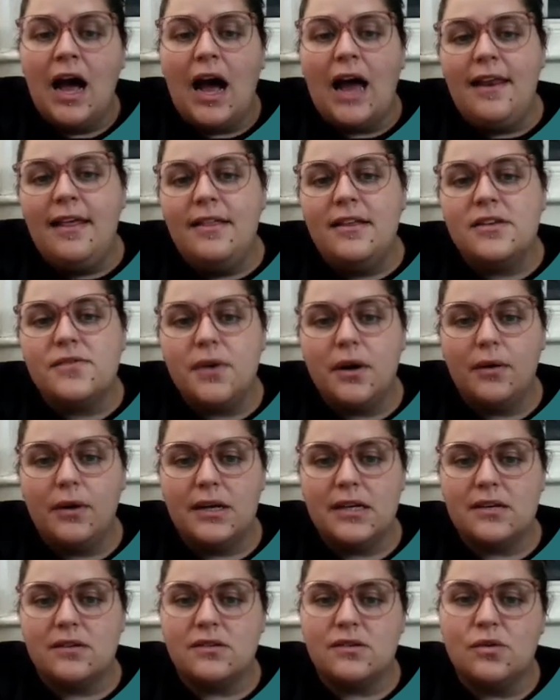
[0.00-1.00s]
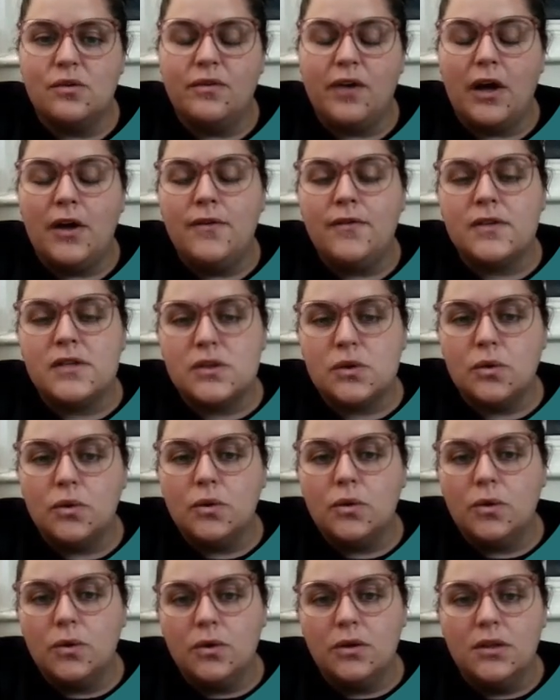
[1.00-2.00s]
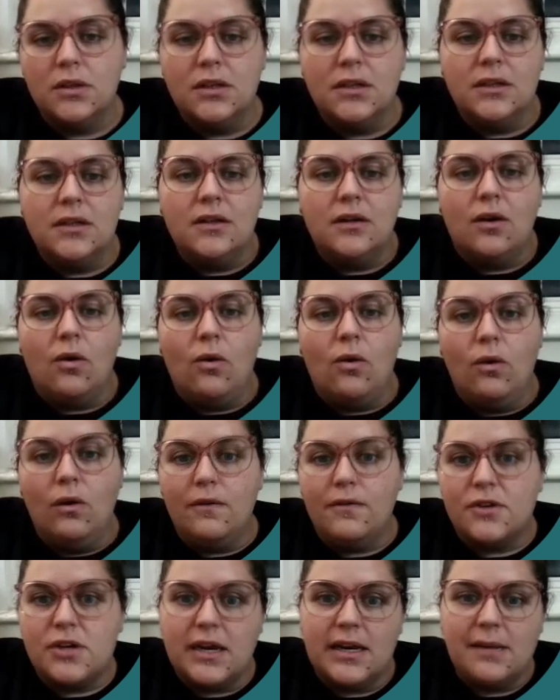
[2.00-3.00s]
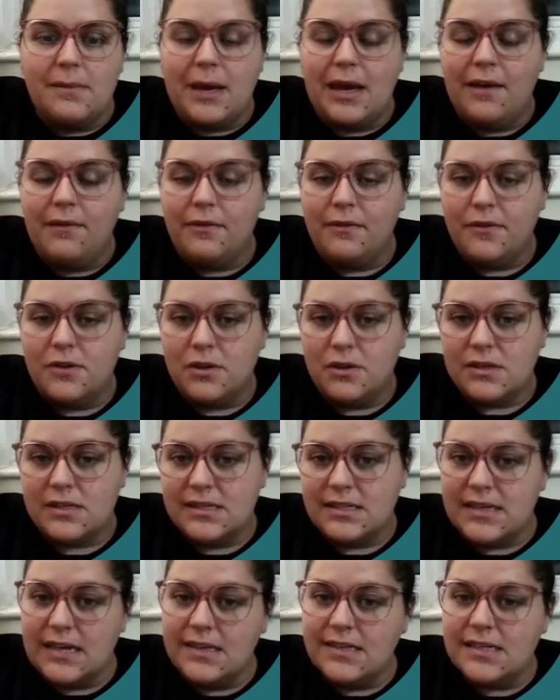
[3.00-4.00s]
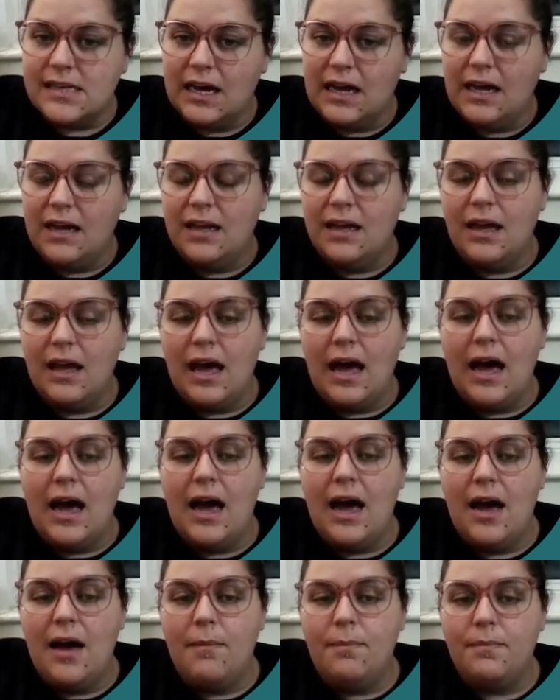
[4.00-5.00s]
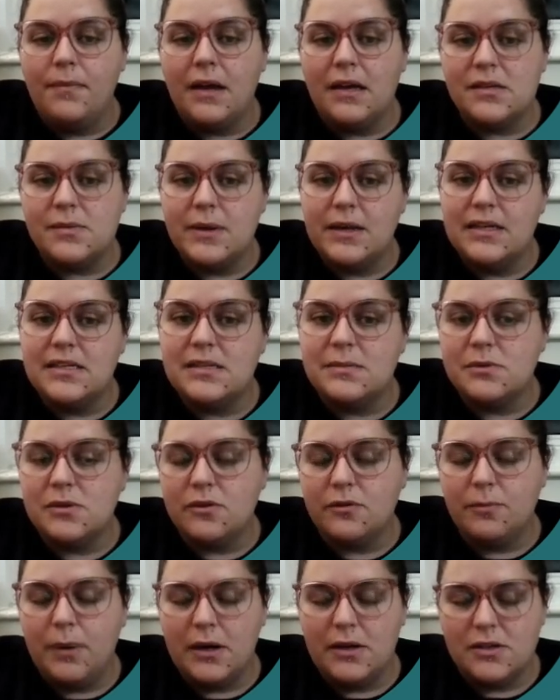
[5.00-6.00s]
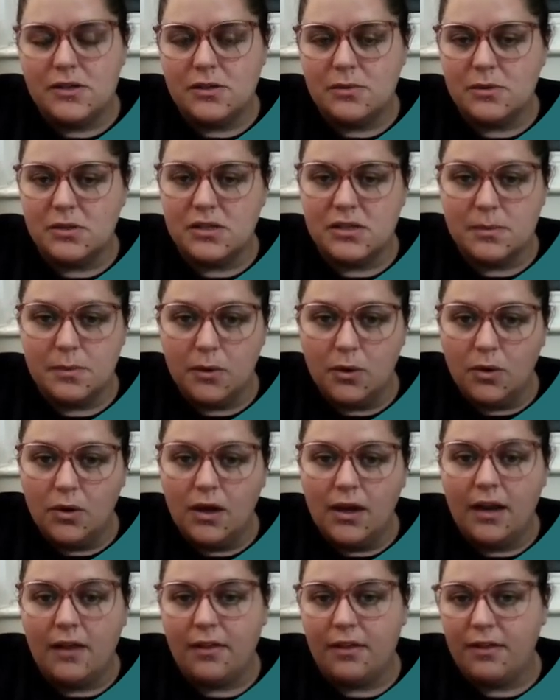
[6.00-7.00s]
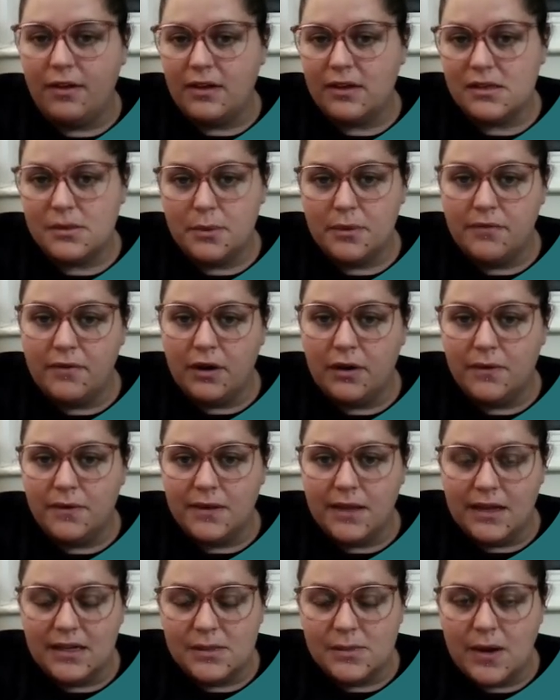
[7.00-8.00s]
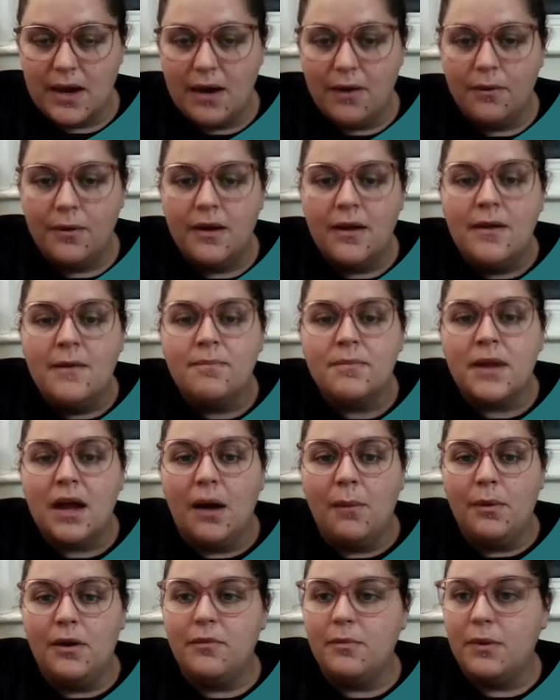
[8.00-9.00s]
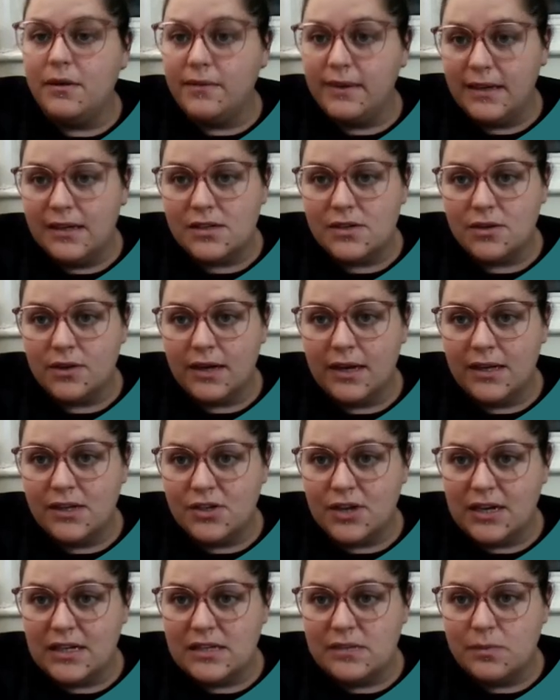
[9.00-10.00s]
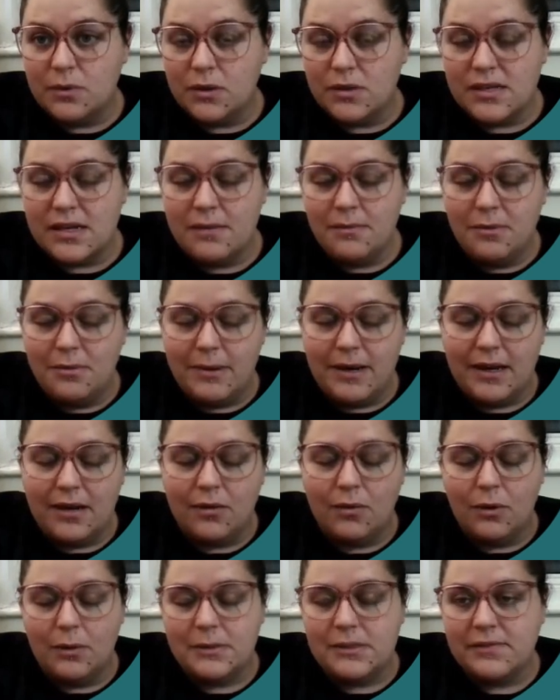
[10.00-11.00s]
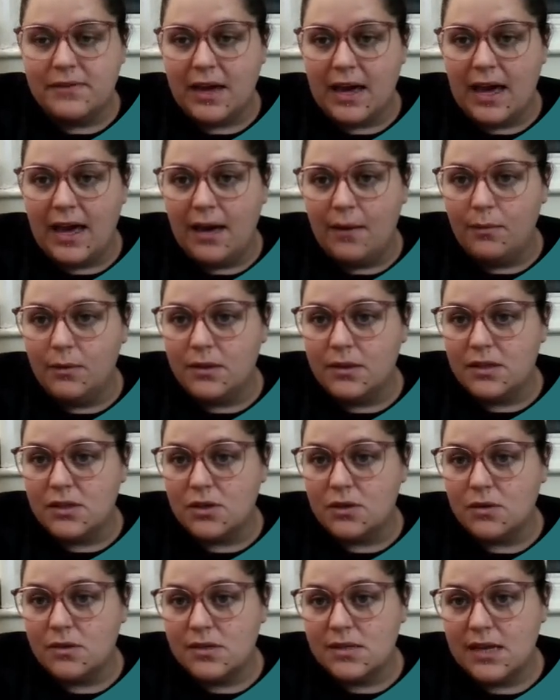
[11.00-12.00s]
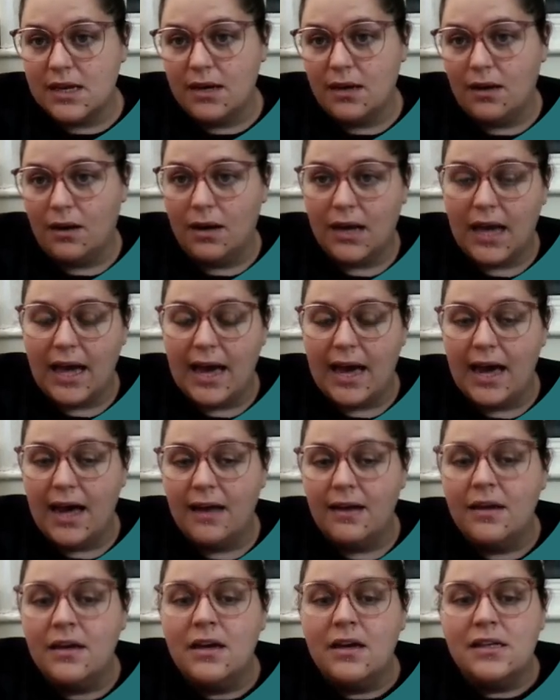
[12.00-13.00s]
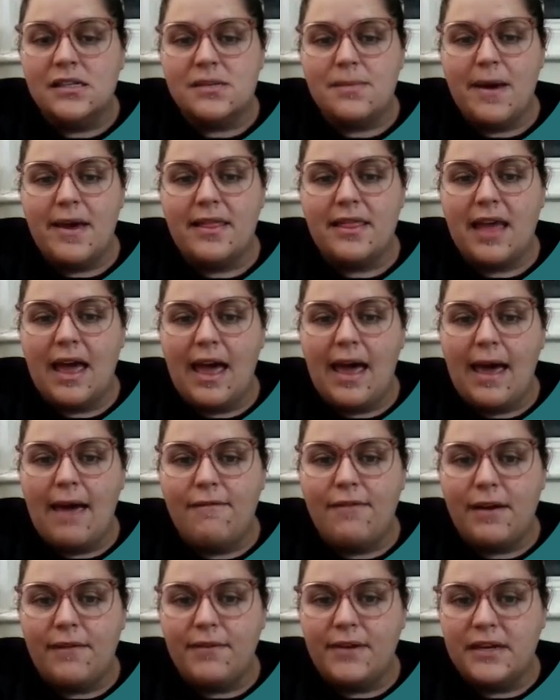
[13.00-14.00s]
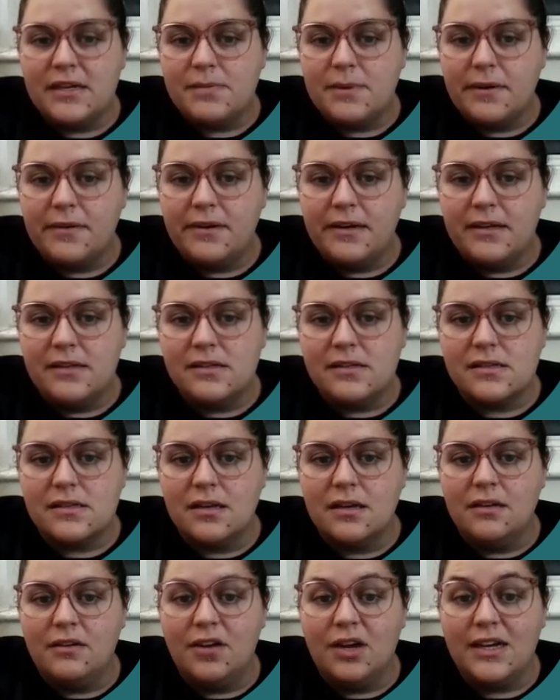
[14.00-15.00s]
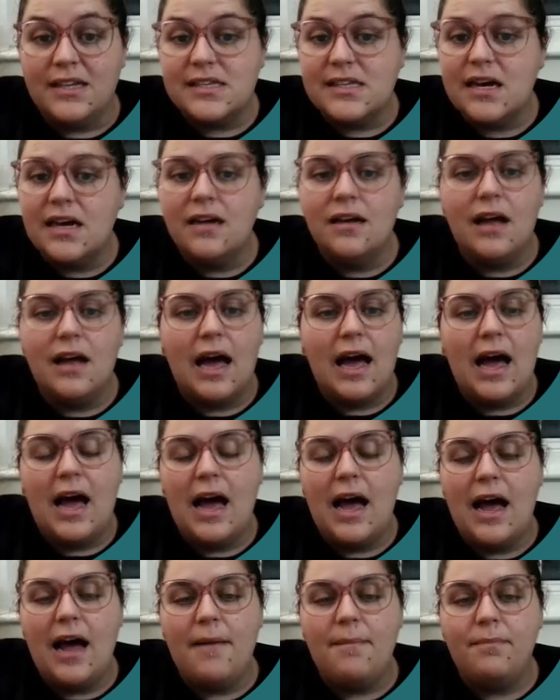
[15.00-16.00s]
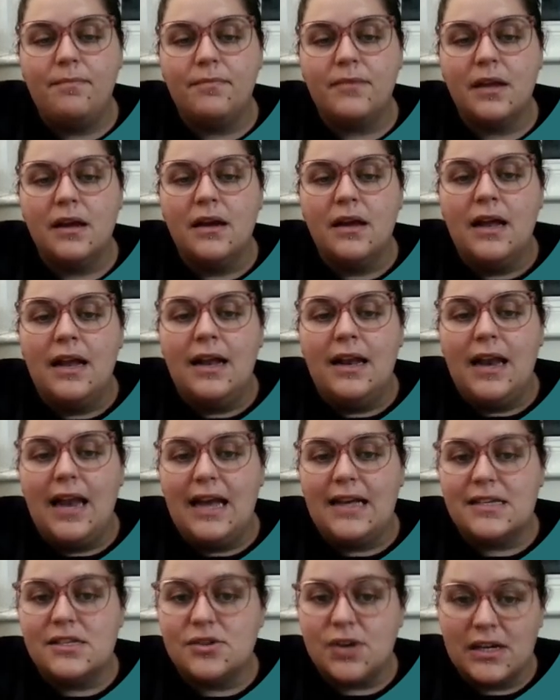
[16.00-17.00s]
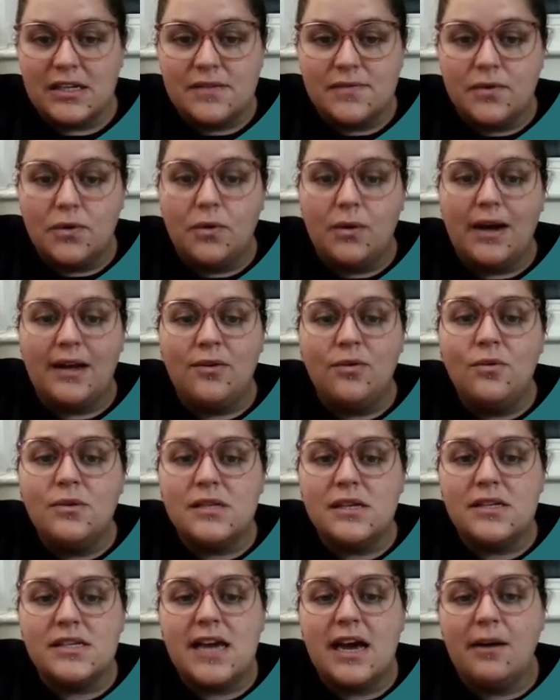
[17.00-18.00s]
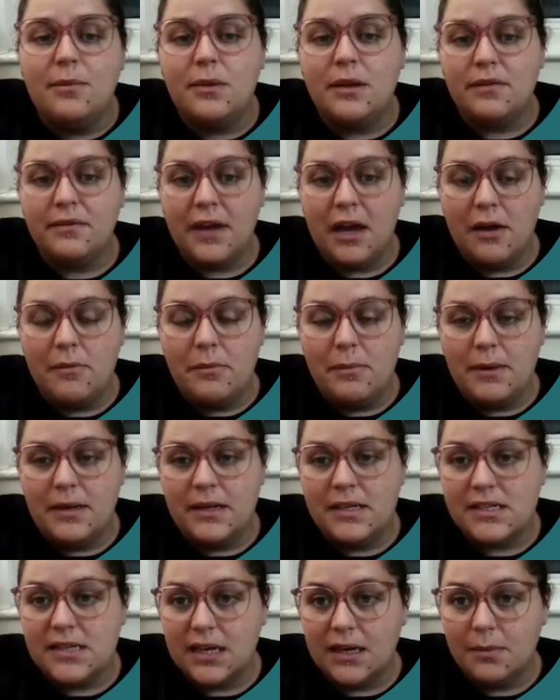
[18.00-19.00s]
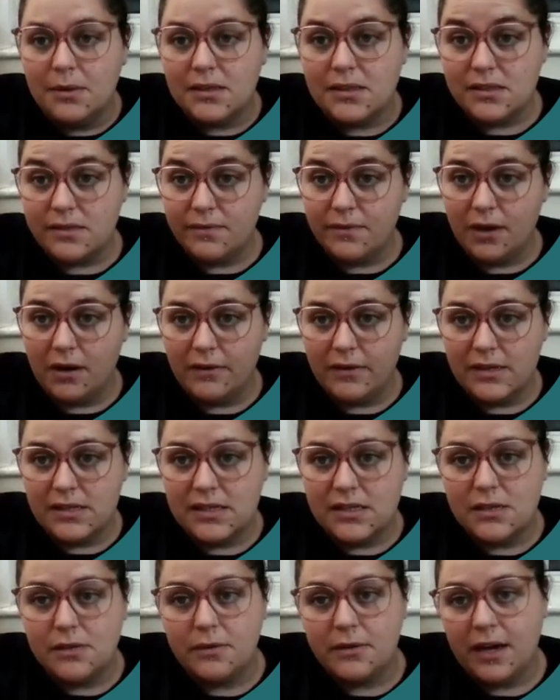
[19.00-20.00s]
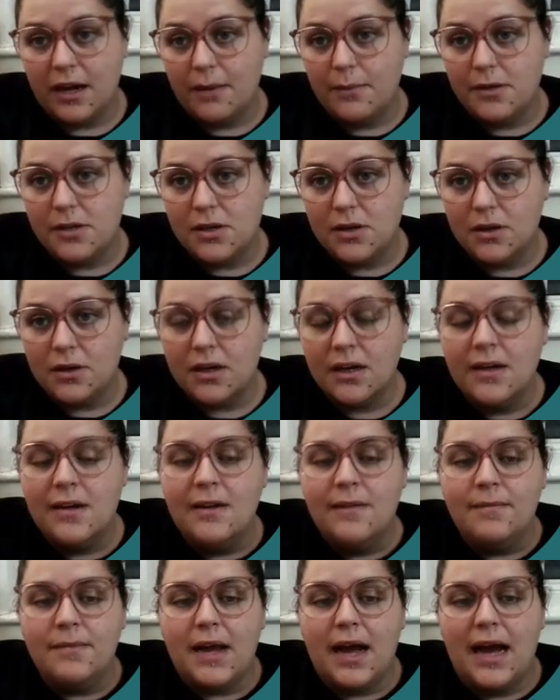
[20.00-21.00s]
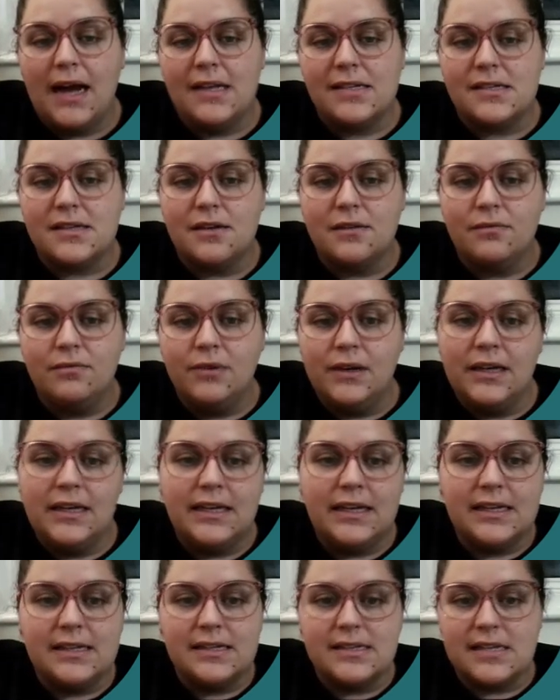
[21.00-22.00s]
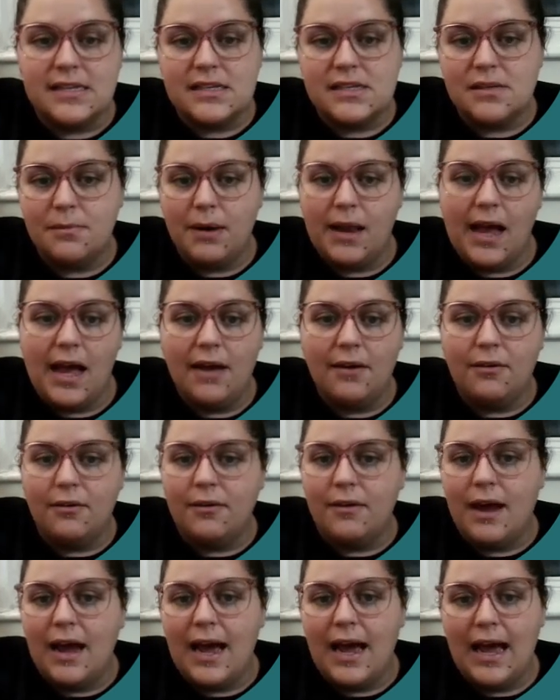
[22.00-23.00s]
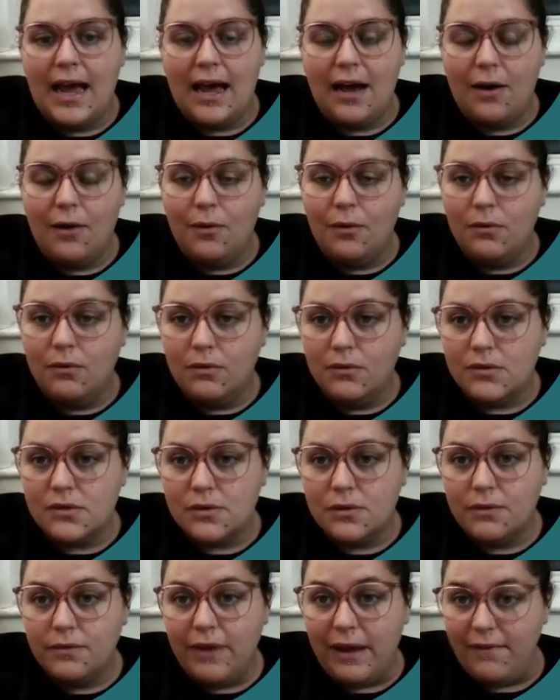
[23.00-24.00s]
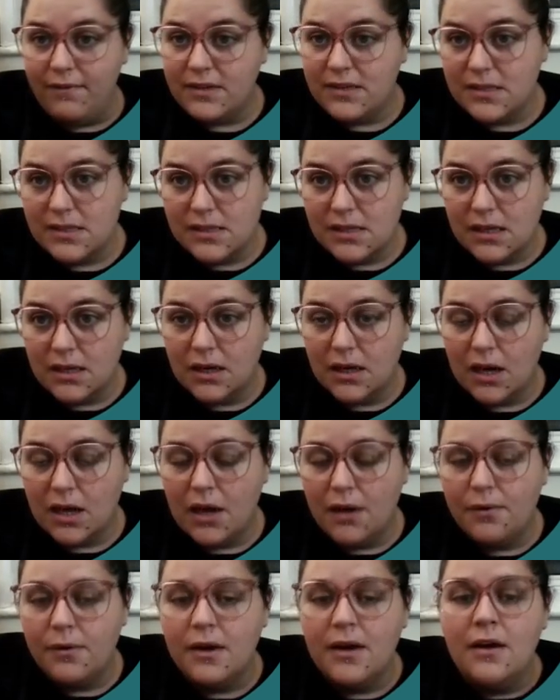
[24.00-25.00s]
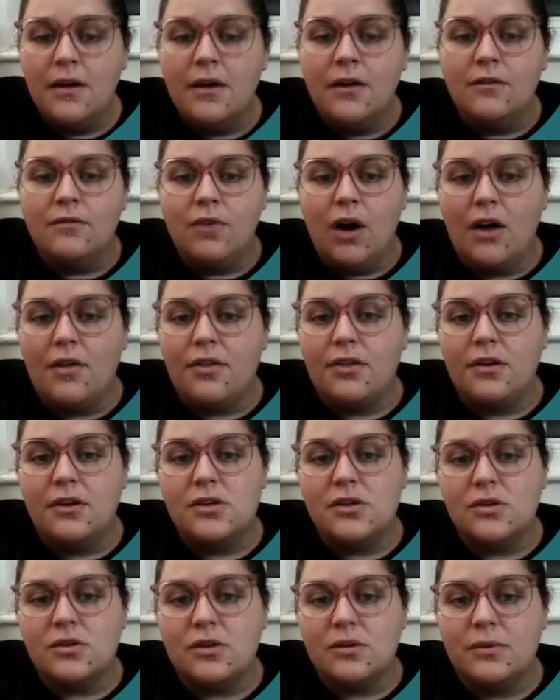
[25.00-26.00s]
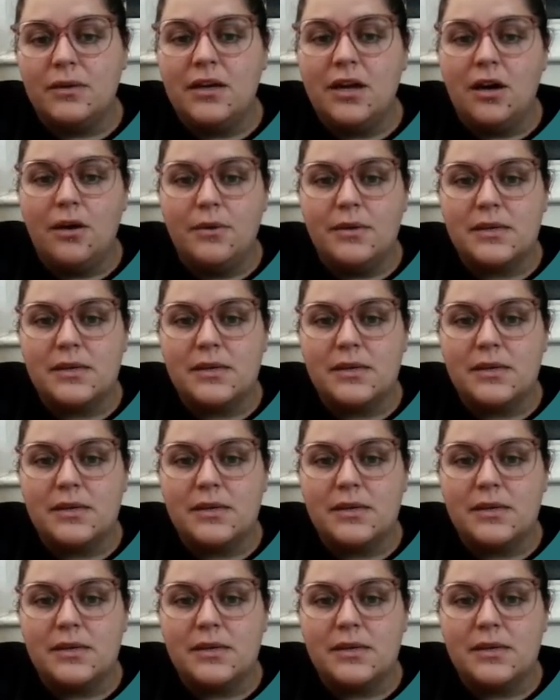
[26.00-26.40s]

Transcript: And in this role, I sort of oversaw all of the training behaviour of the dogs in centre, as well as some sort of post-option support and other things that were involved in that as well. And one of my really strong interests was implementing cooperative care with the dogs in our care to make their veterinary experience nicer, less stressful, and also to help with their rehomability, because it's far easier to rehome a dog that has a really consistent plan on how sort of vet visits are going to go, rather than a dog that we know